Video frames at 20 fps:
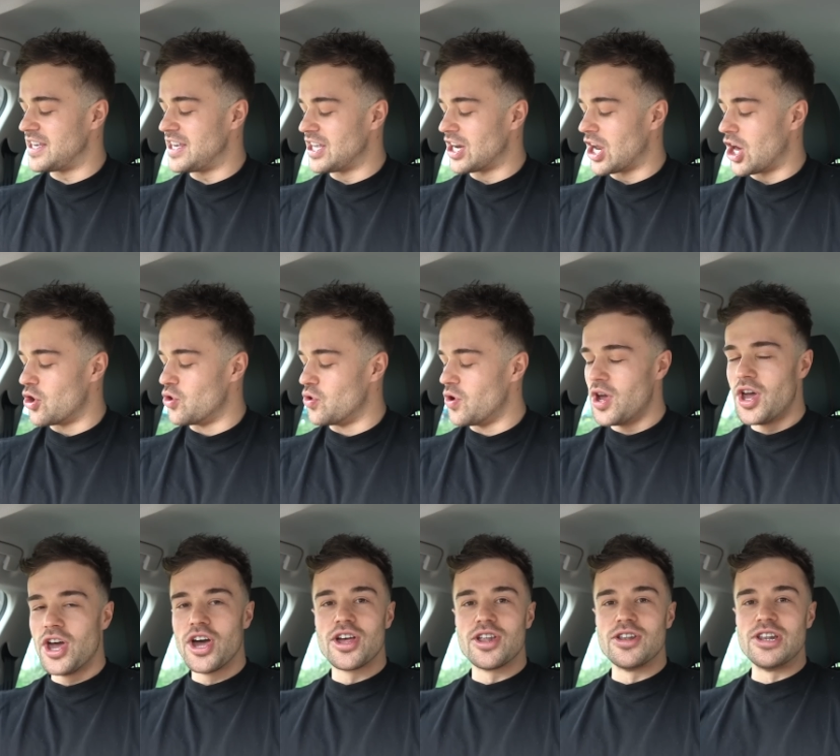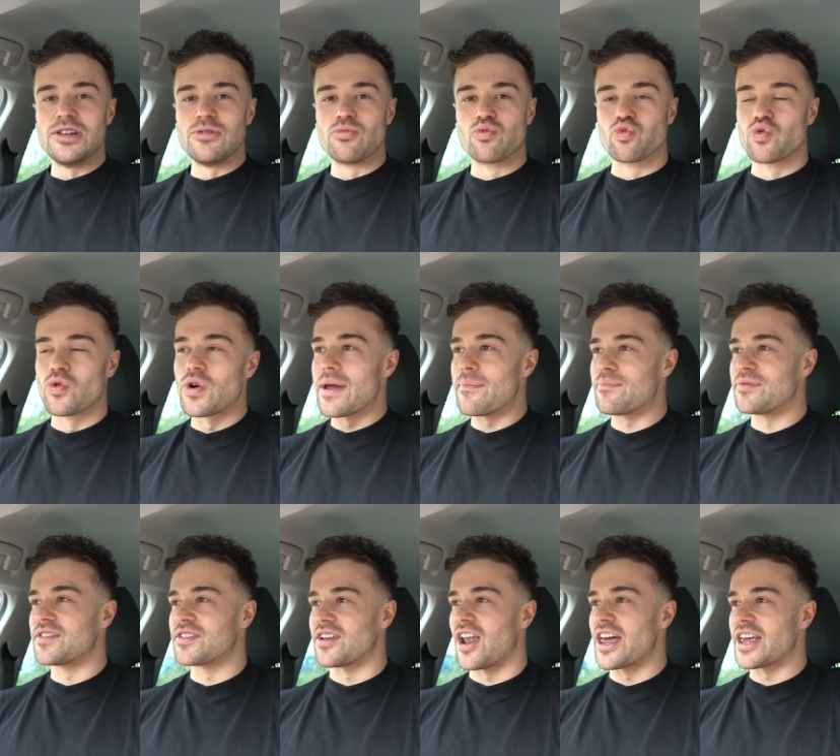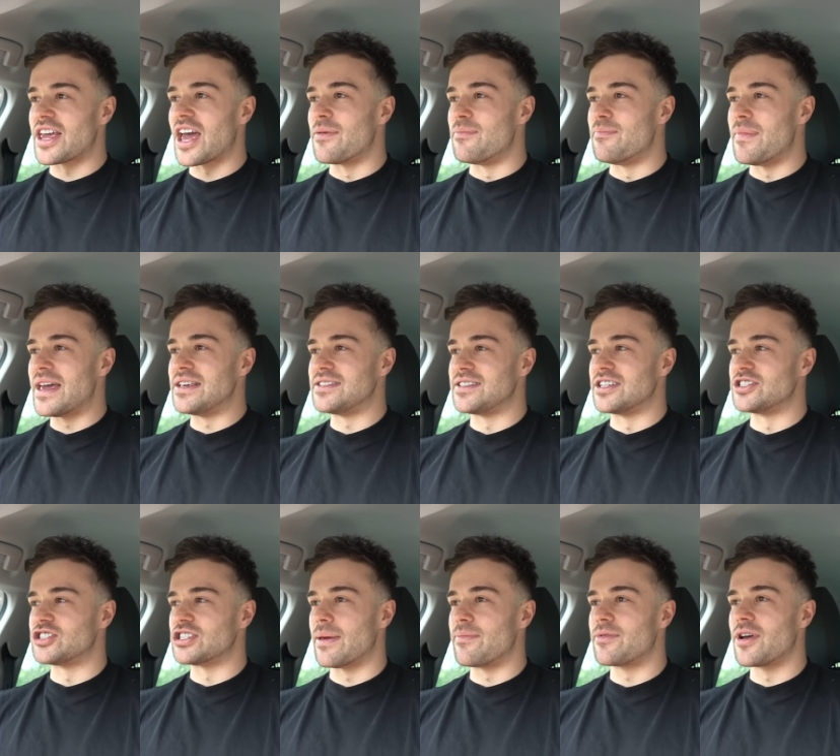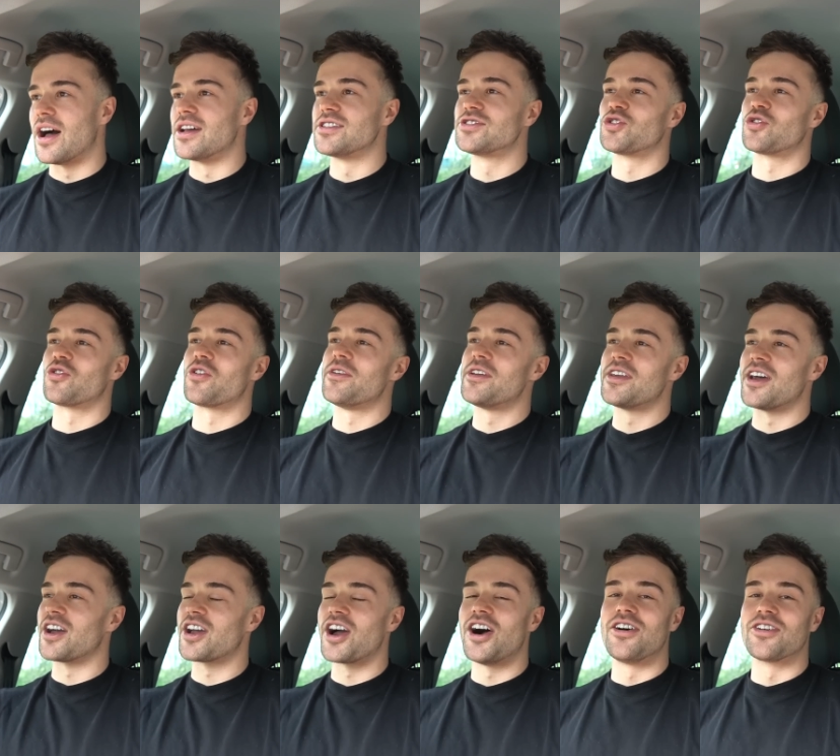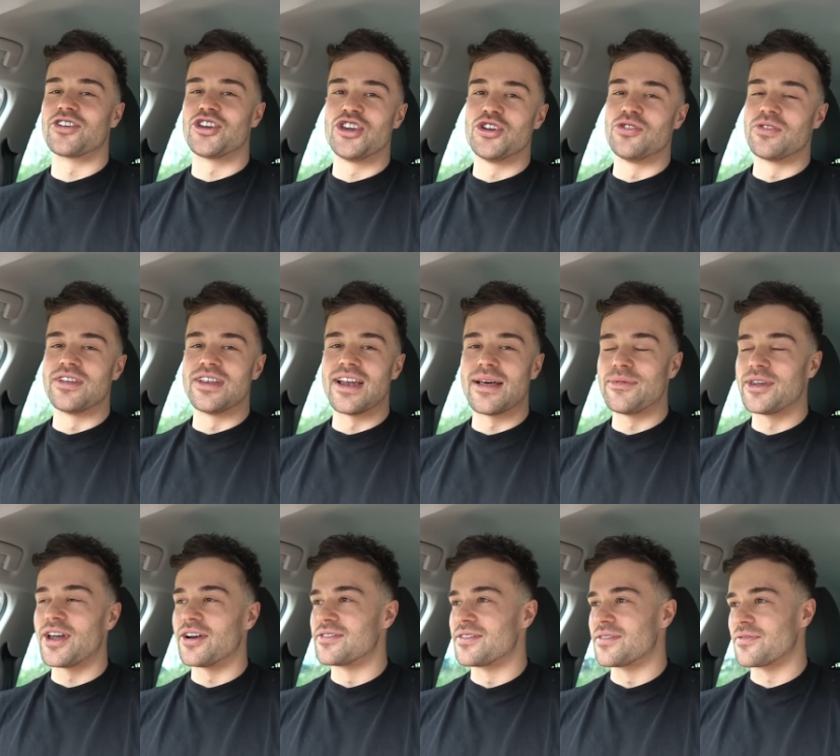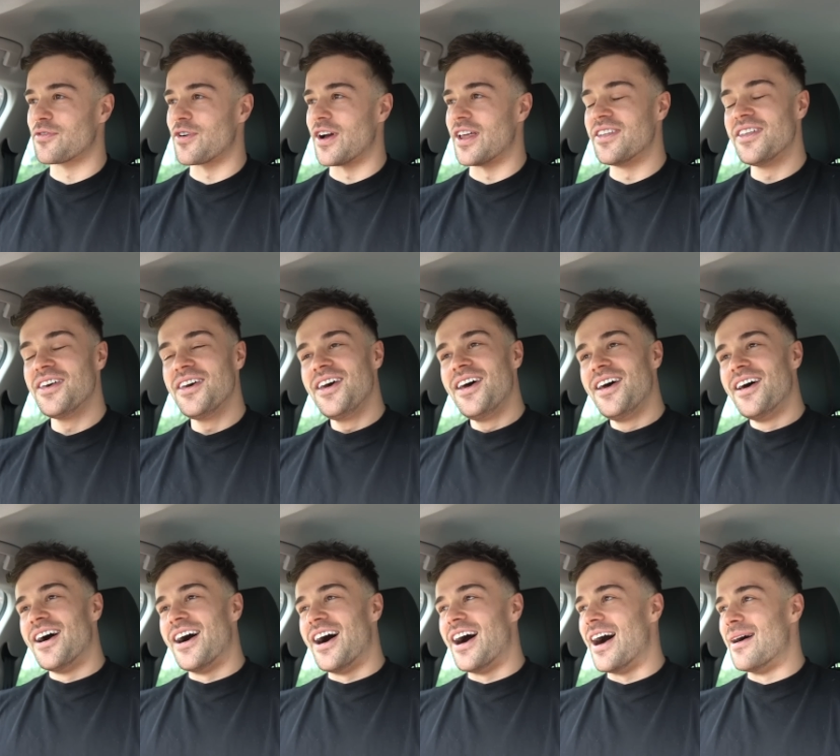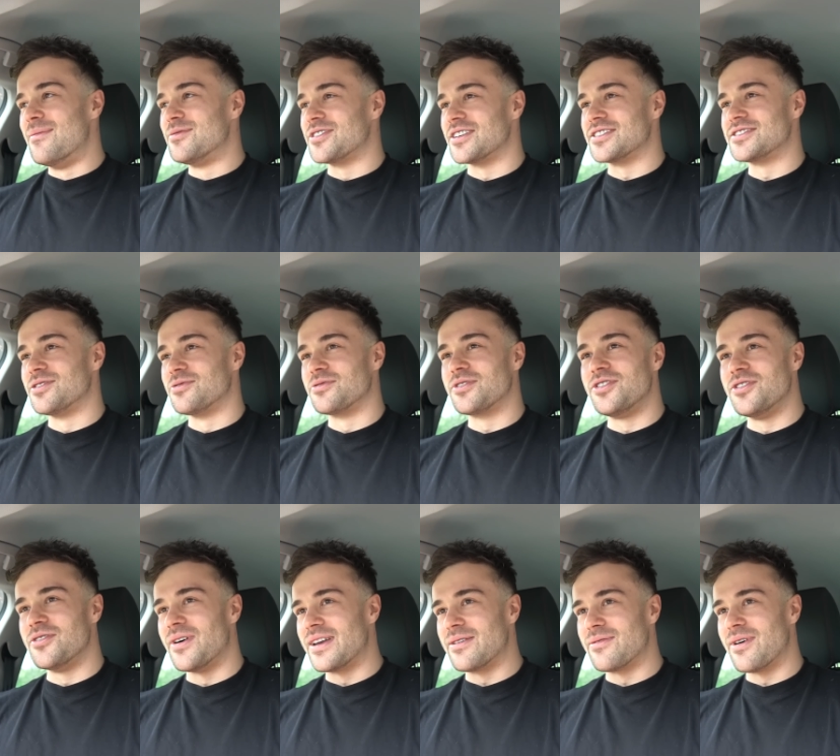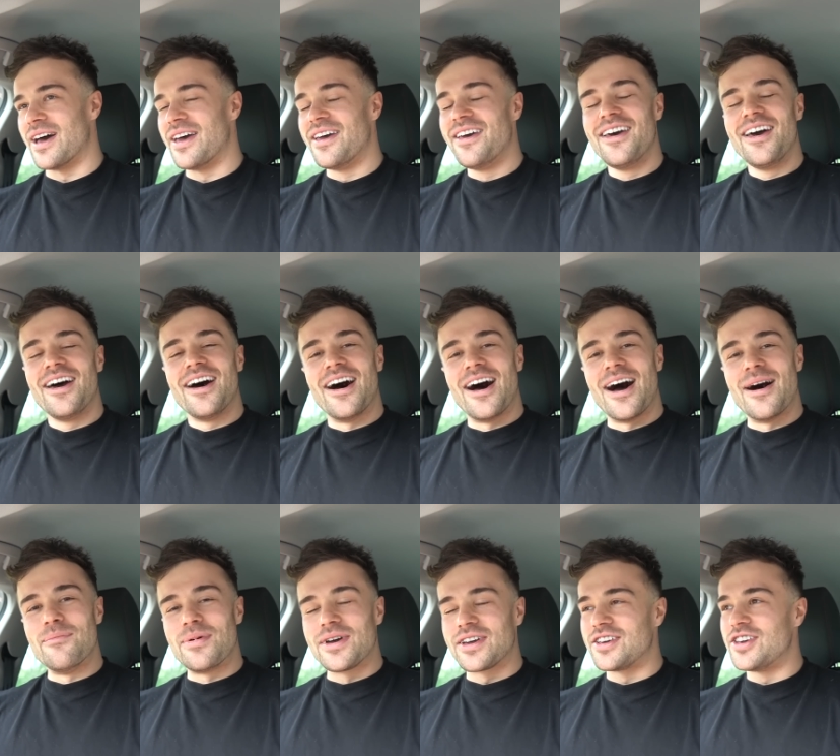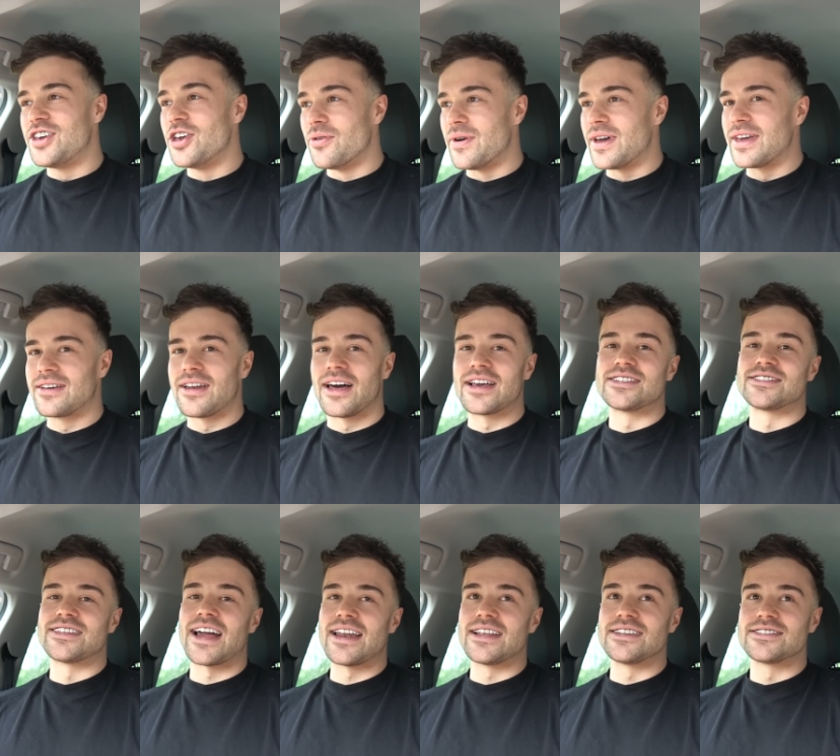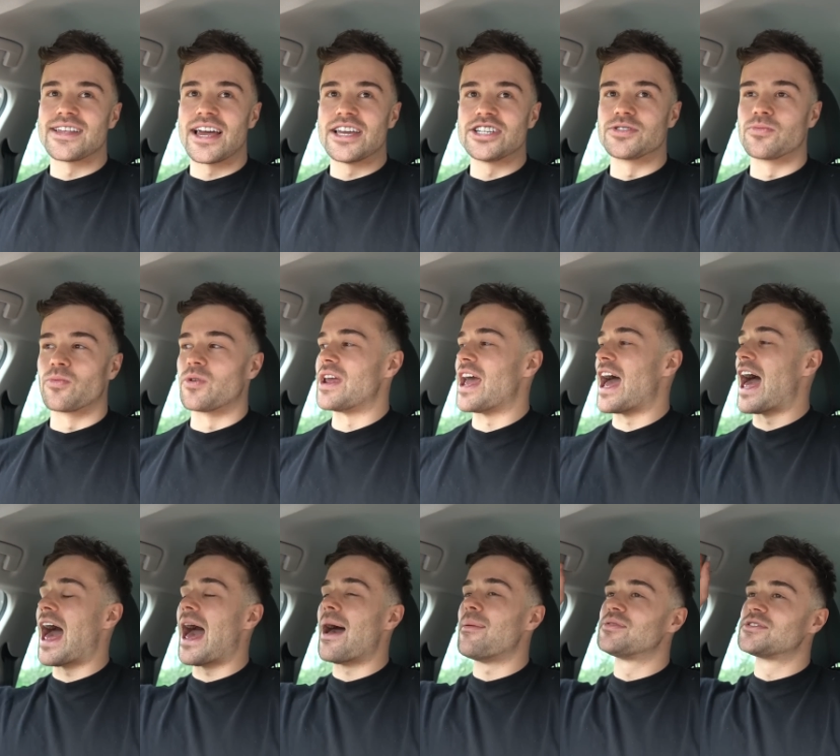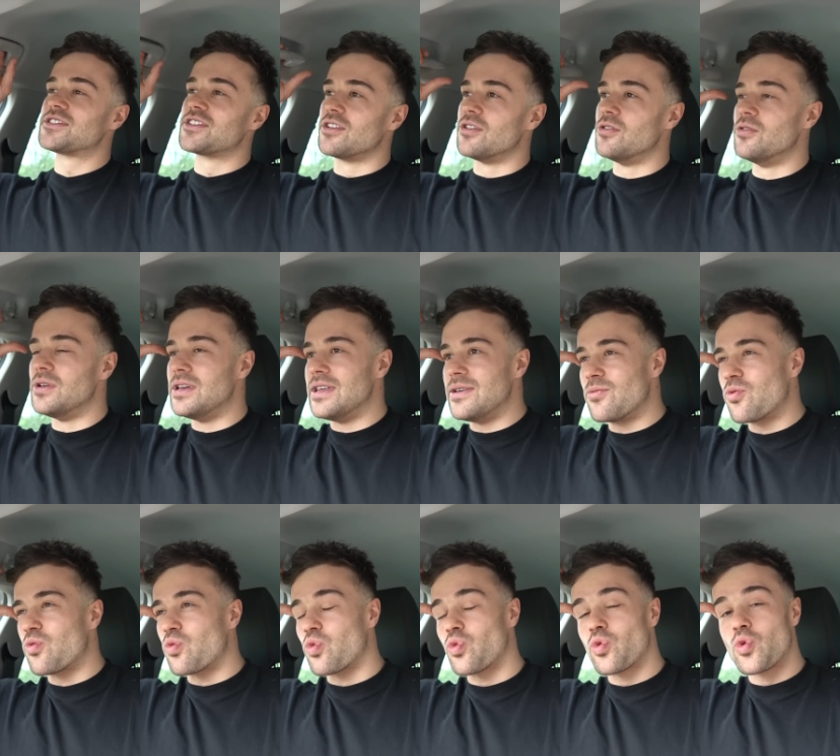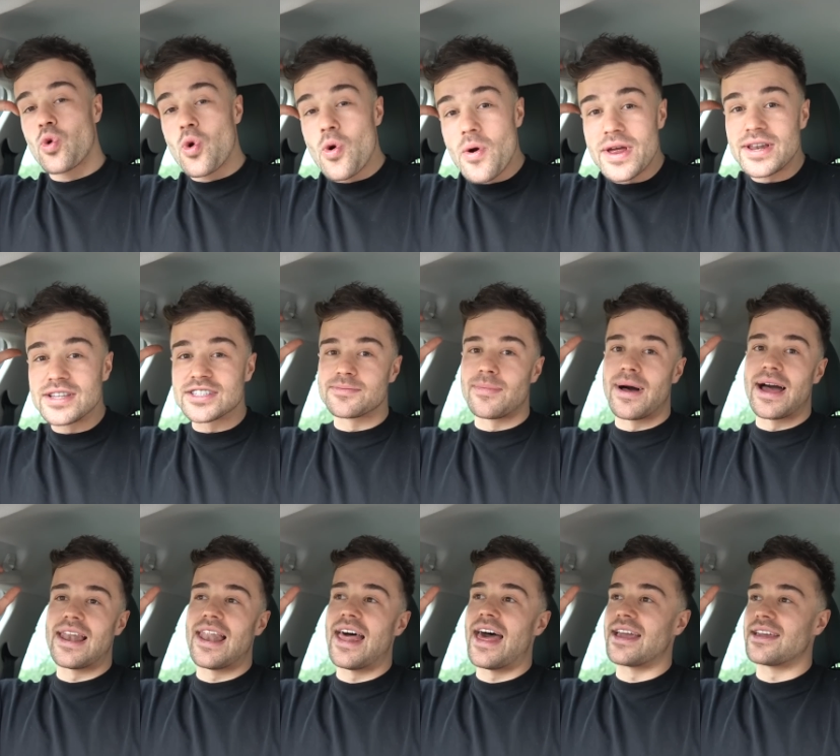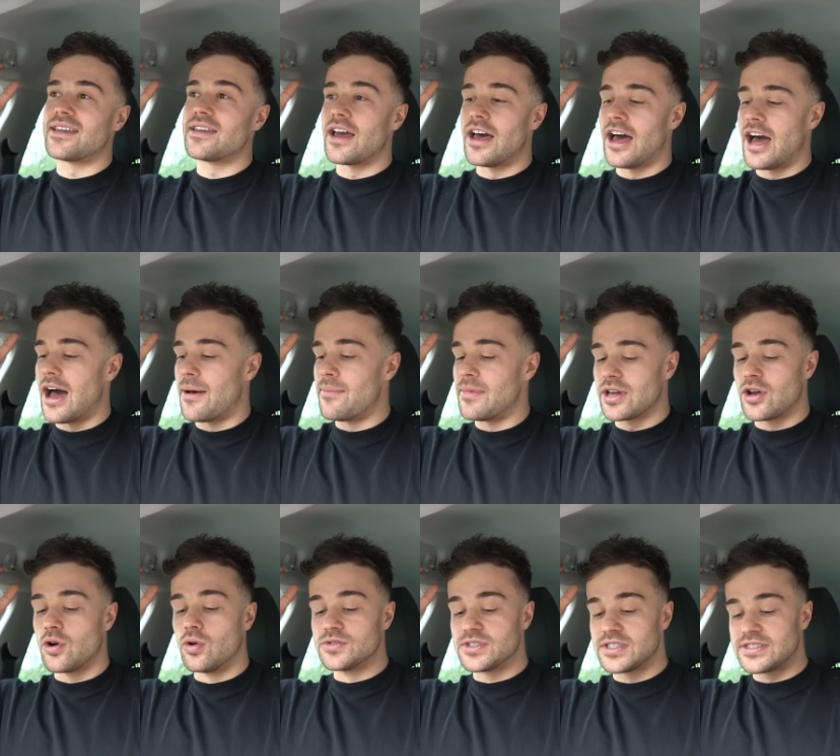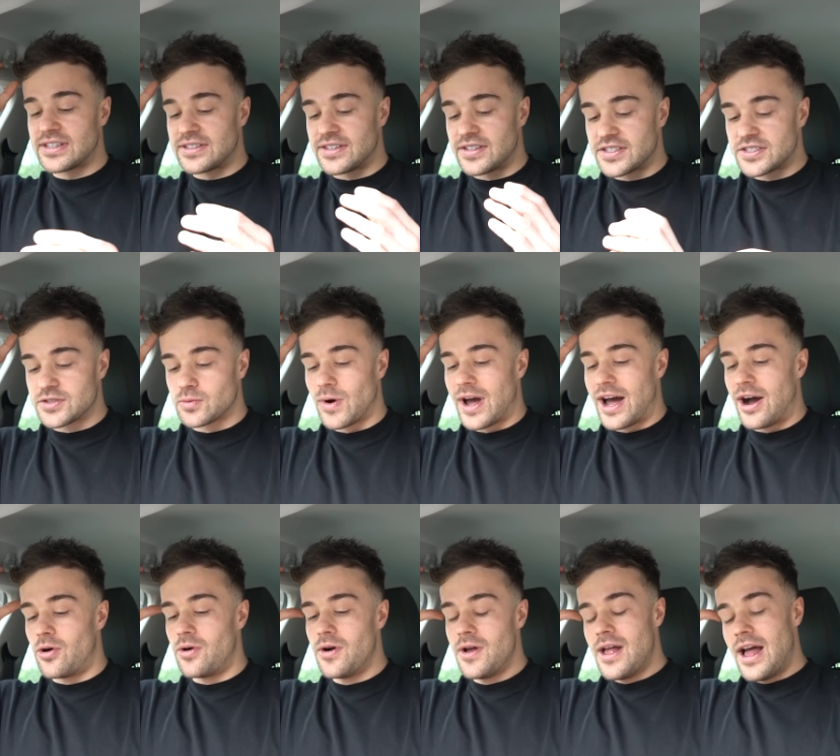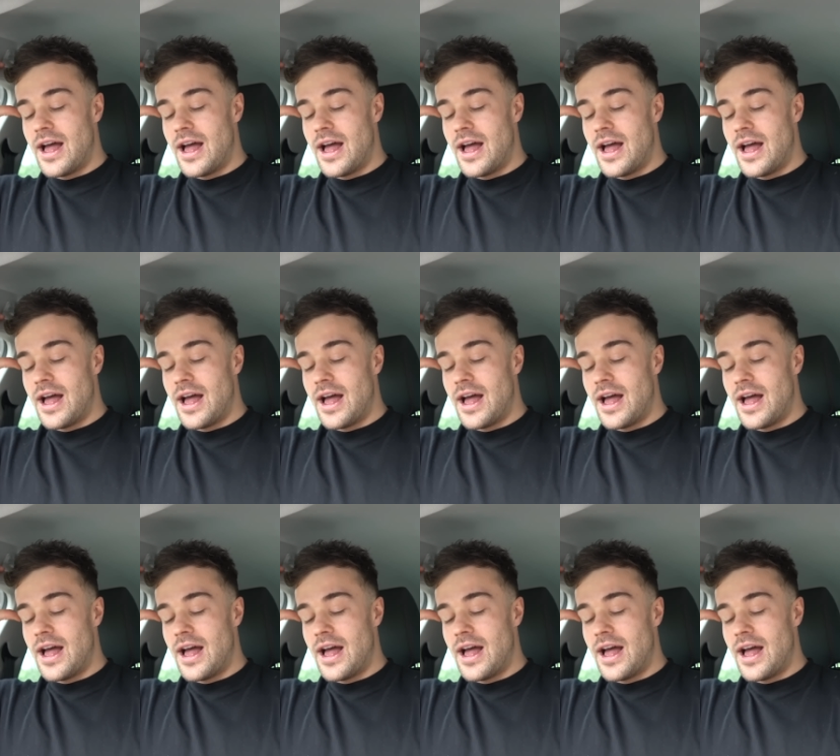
kilo ripped, like amazing in shape guy. Sorry, I can't queue. Can you let me go to the front? Um, so I still queue anyway. Um, but queuing, like standing stationary, absolutely ruins my leg. Um, it causes it to swell.